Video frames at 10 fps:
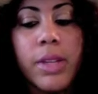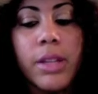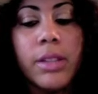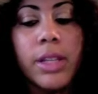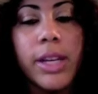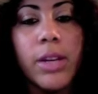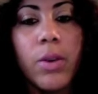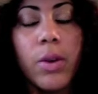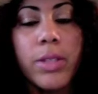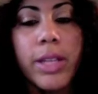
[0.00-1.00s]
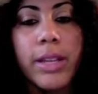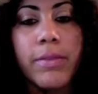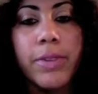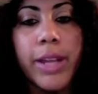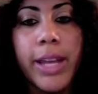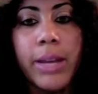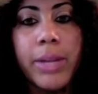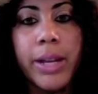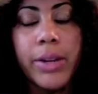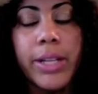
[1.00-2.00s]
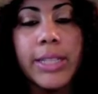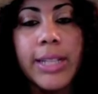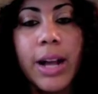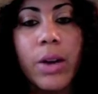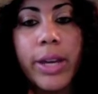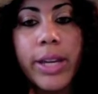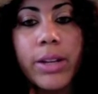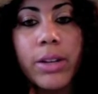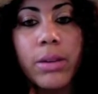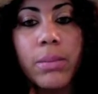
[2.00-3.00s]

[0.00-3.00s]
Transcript: ingrowns and inflamed areas down here.